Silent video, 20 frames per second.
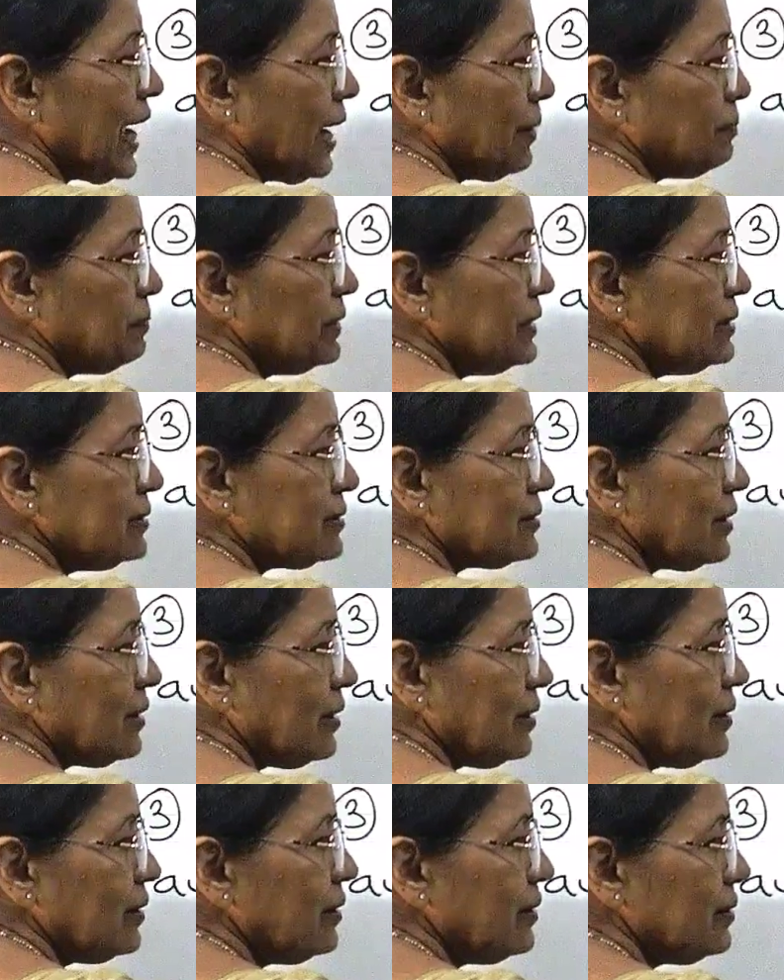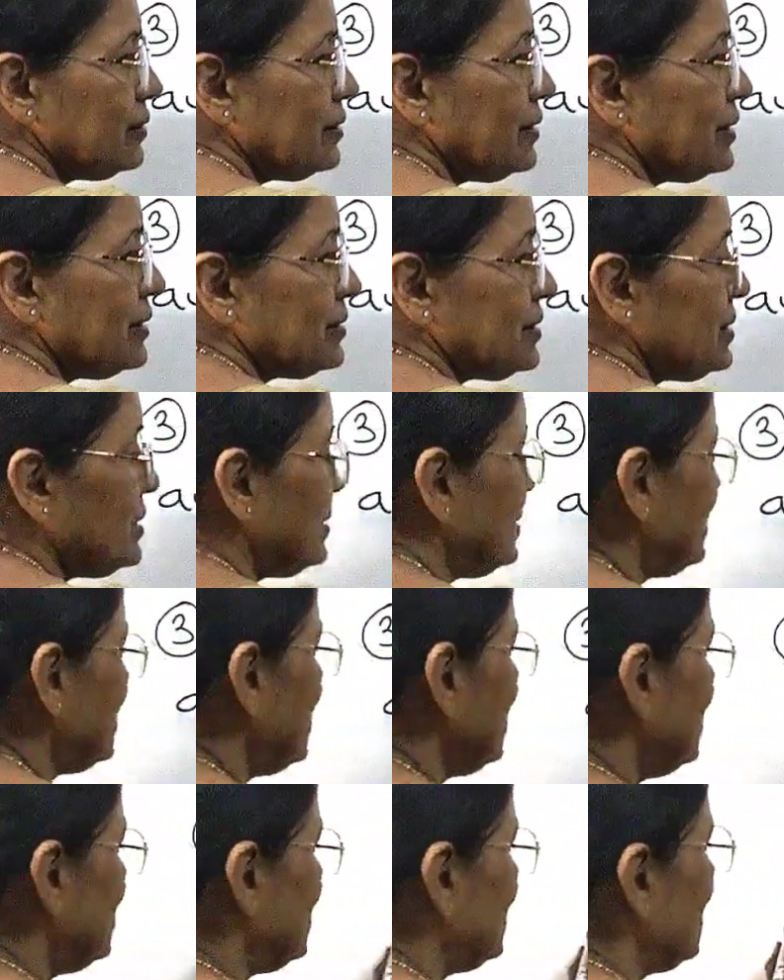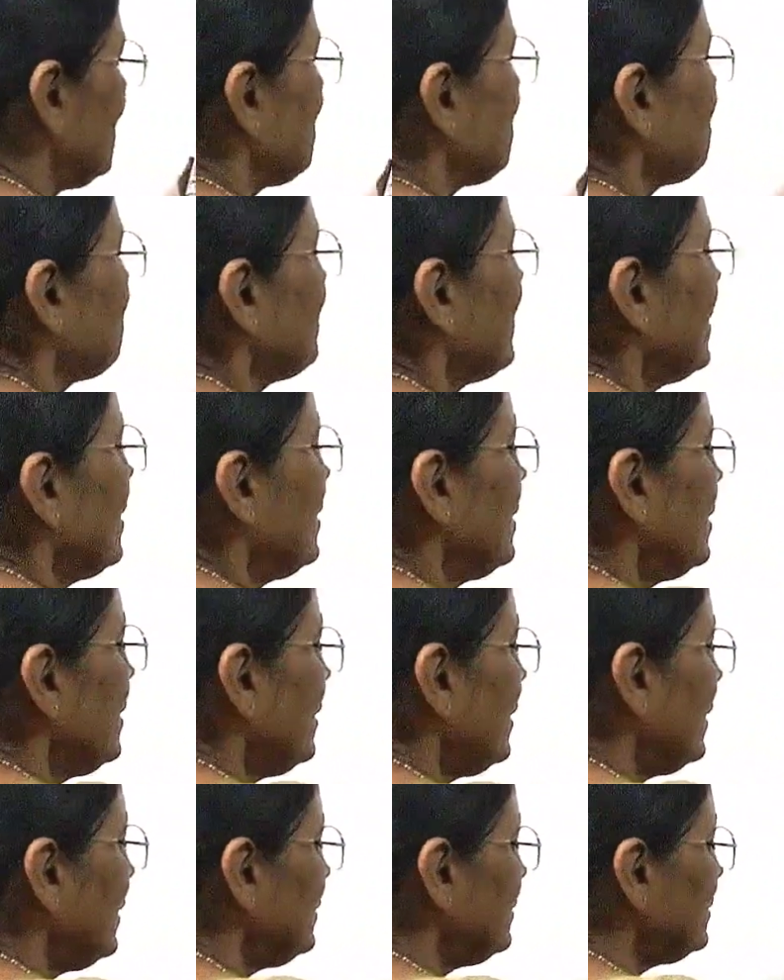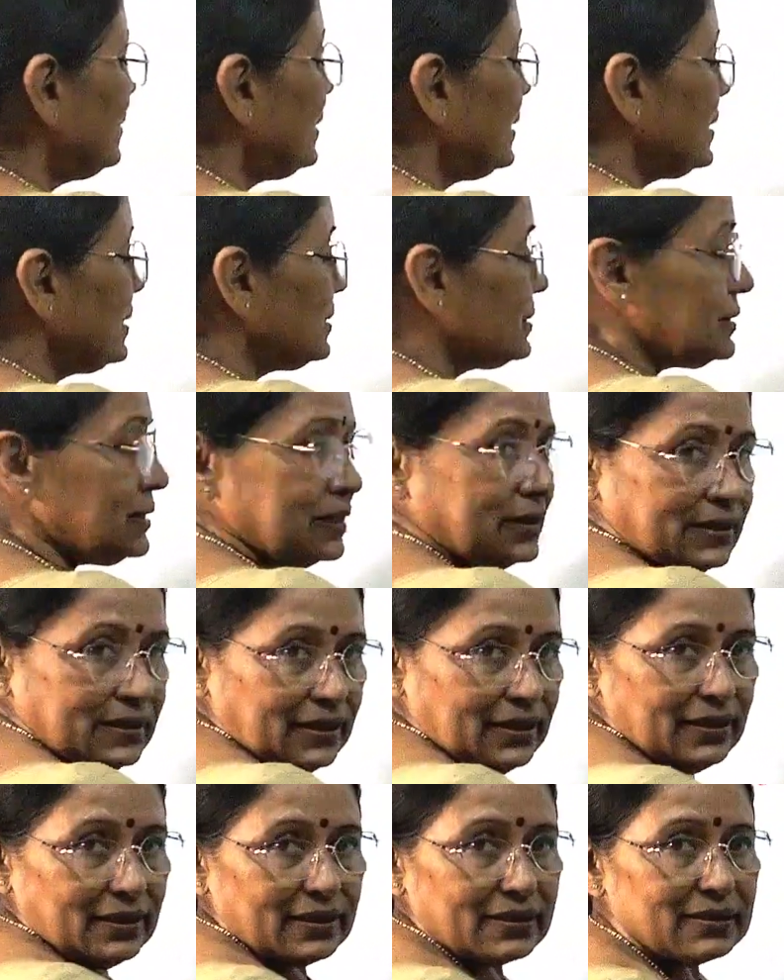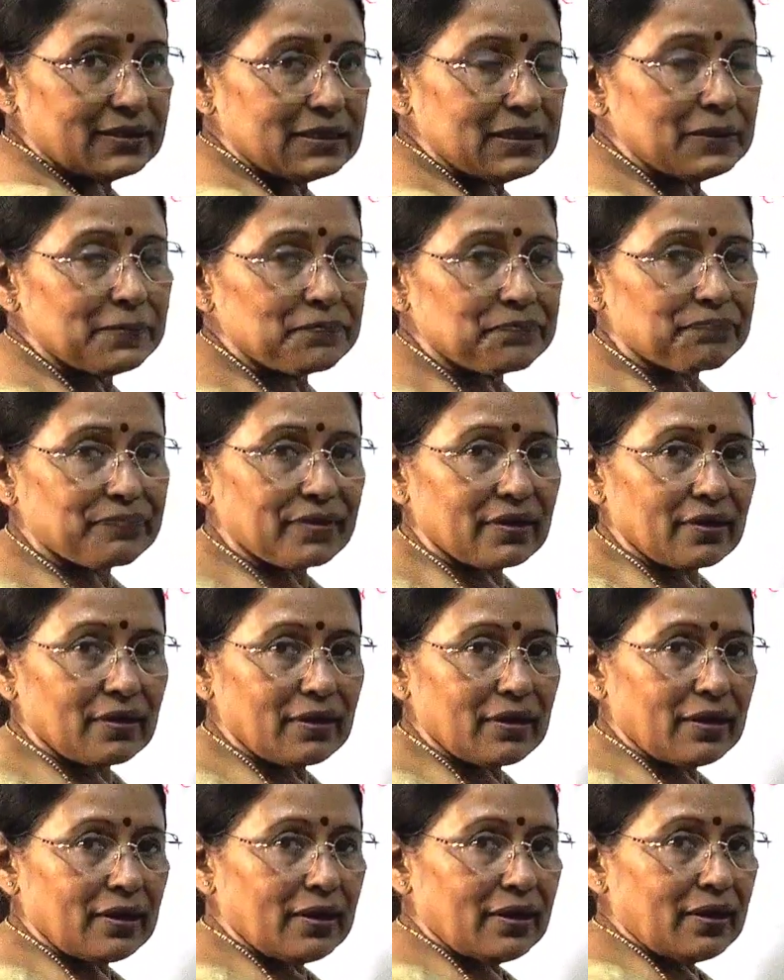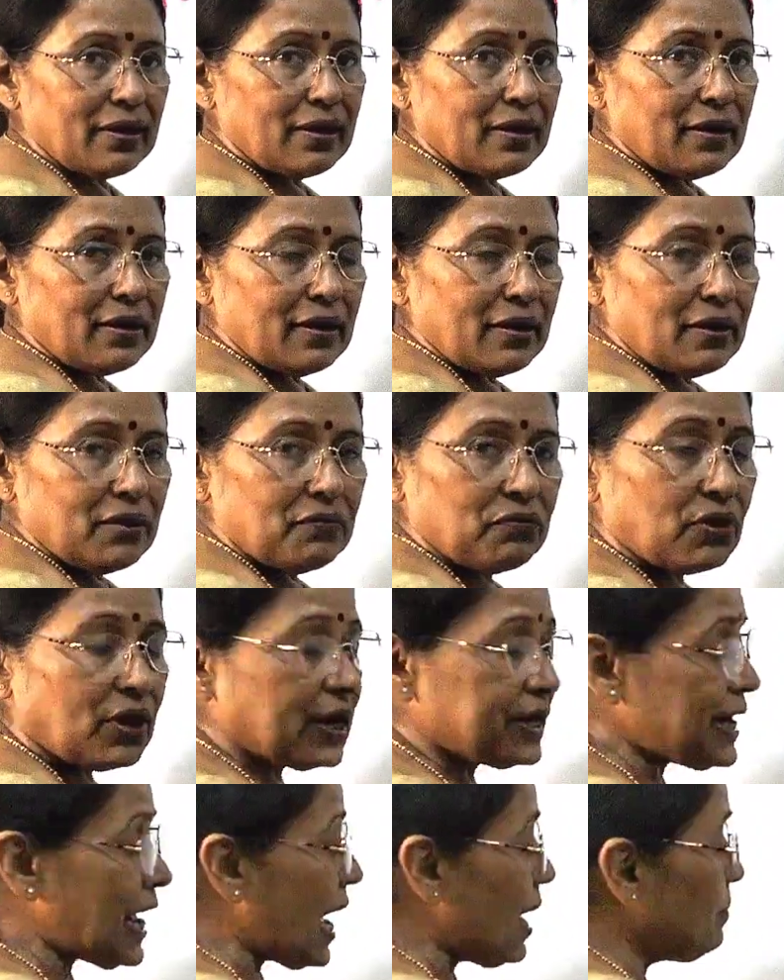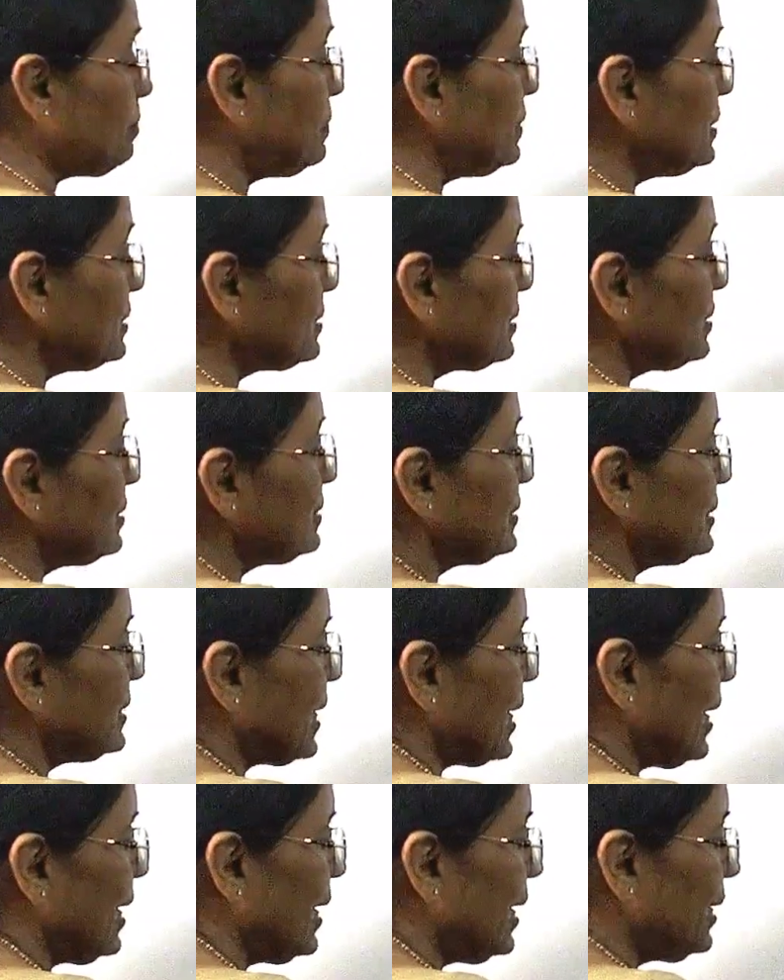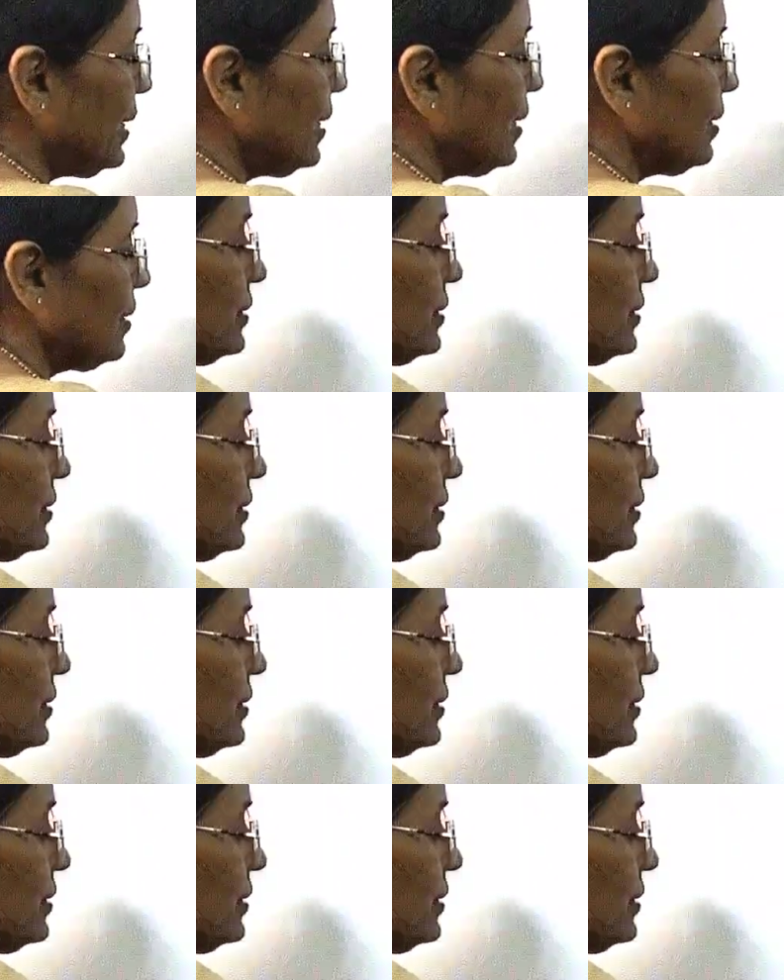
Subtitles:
happens in this disease? In this disease, what happens is that